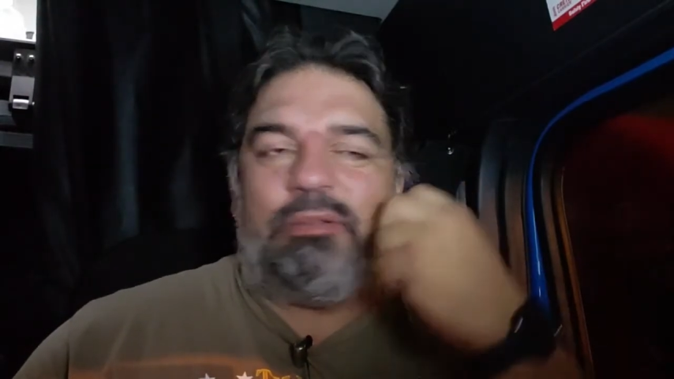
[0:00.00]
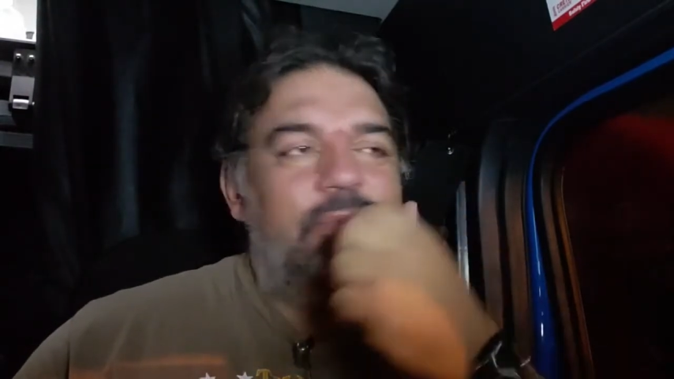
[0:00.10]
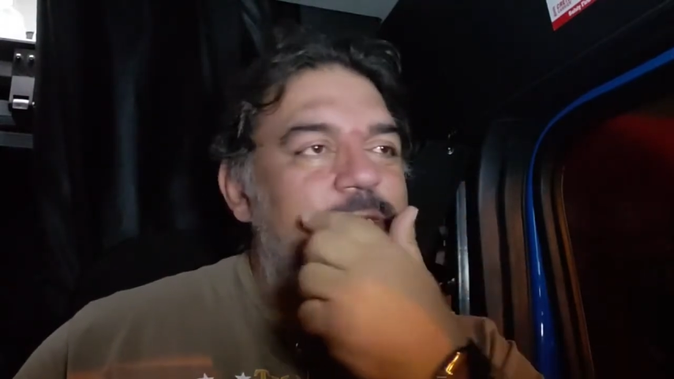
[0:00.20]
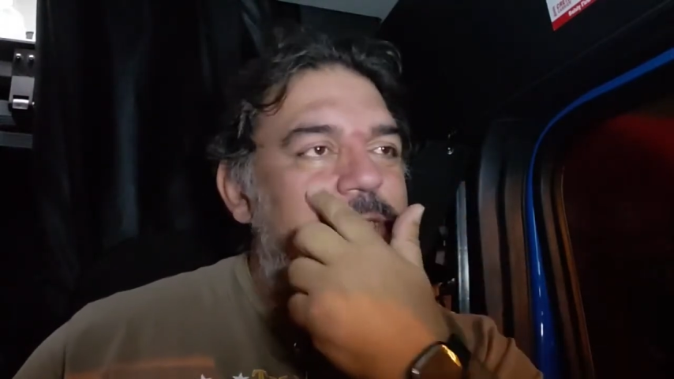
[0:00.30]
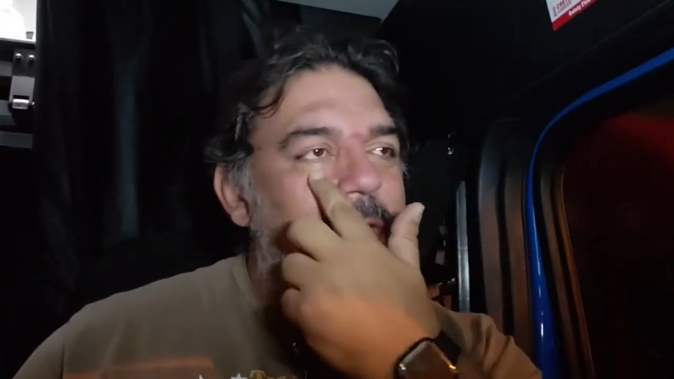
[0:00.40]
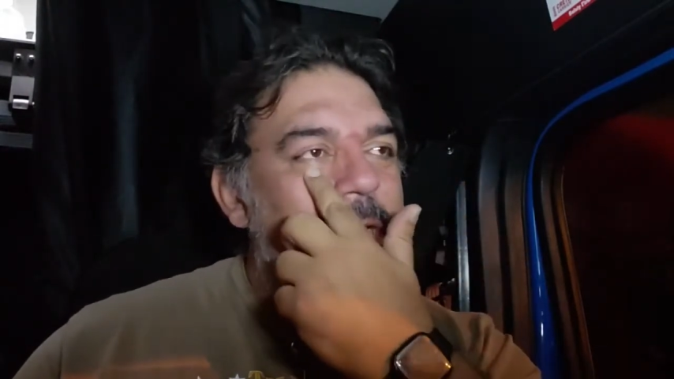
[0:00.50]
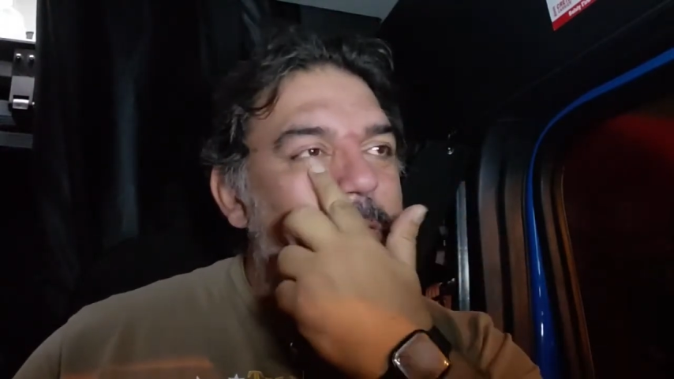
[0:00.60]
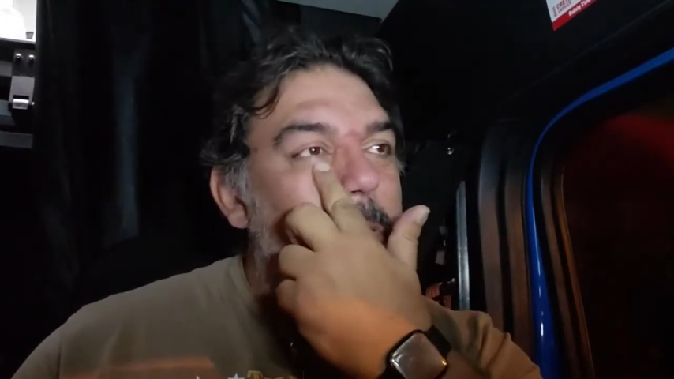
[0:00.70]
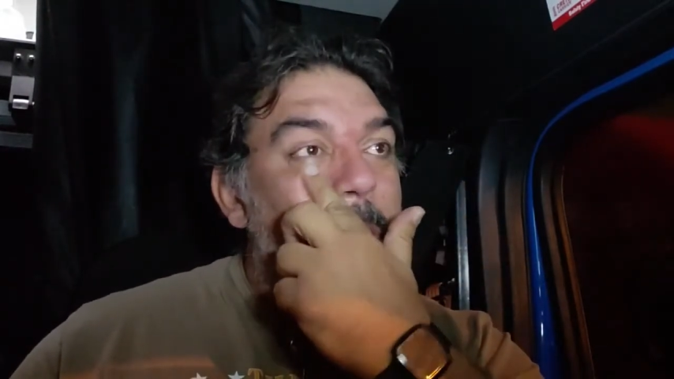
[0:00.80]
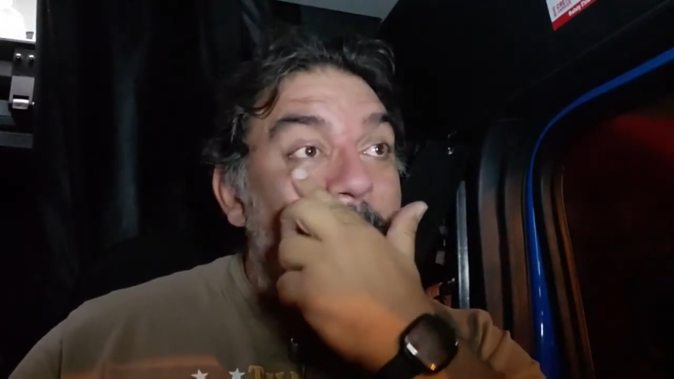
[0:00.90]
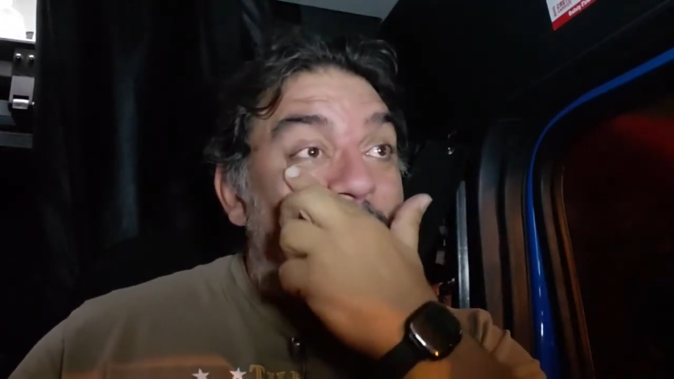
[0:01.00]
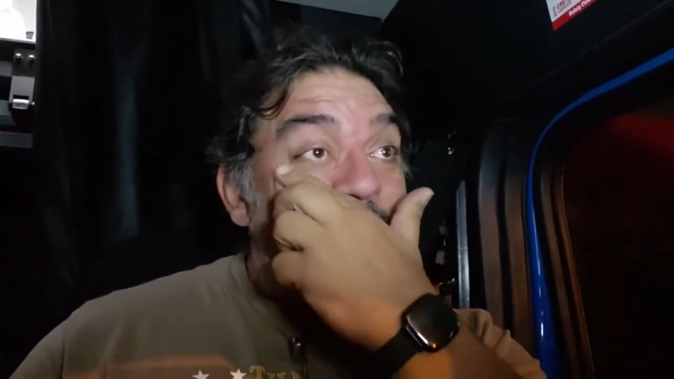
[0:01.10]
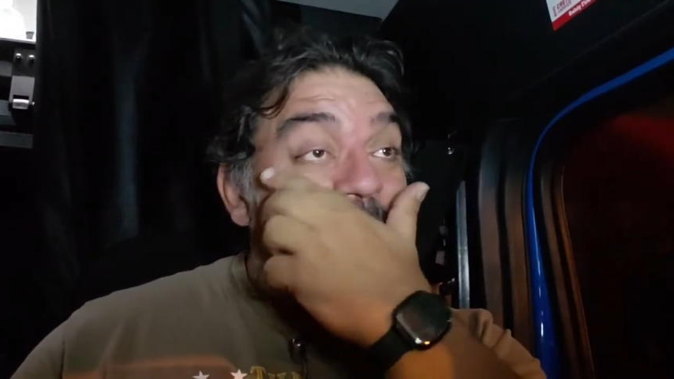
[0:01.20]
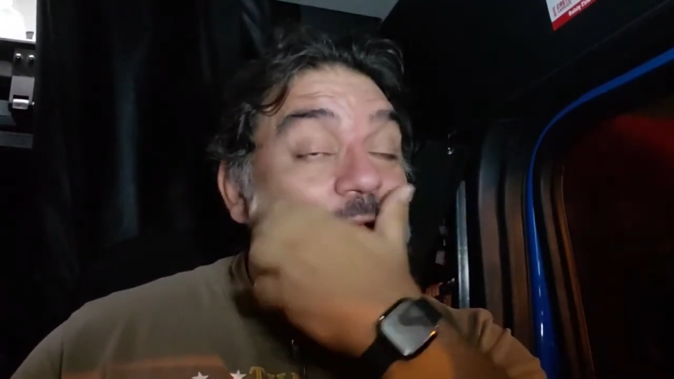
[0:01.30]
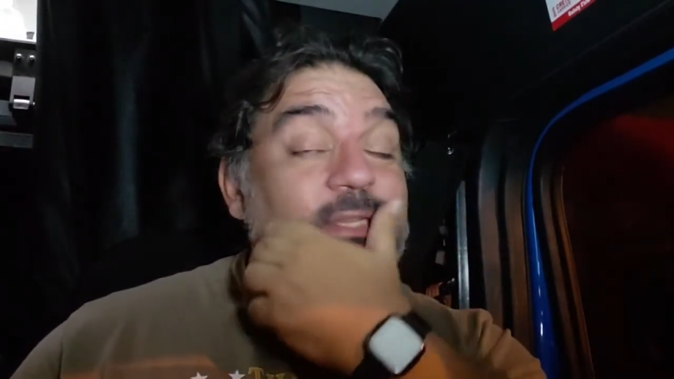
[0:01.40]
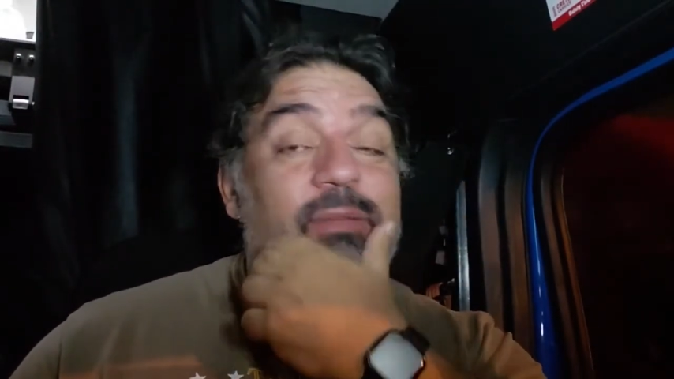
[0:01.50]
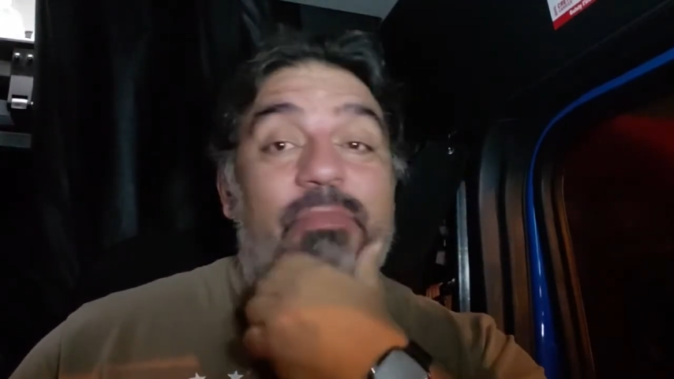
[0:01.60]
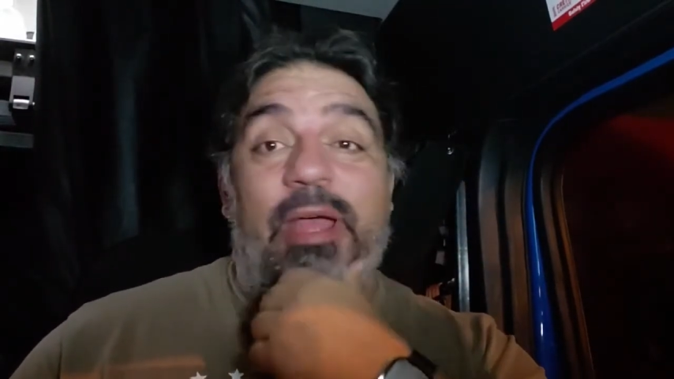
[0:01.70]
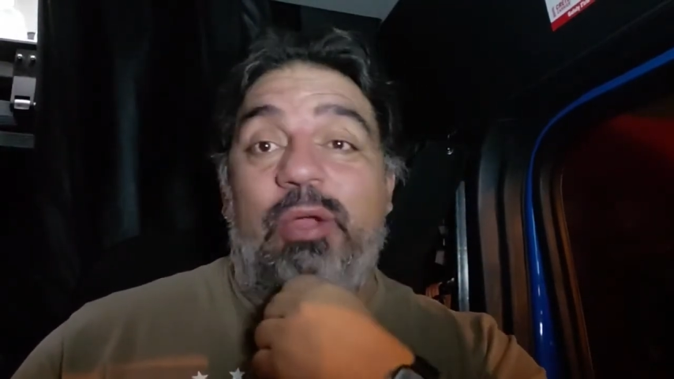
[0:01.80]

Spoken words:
Louisiana. That wasn't my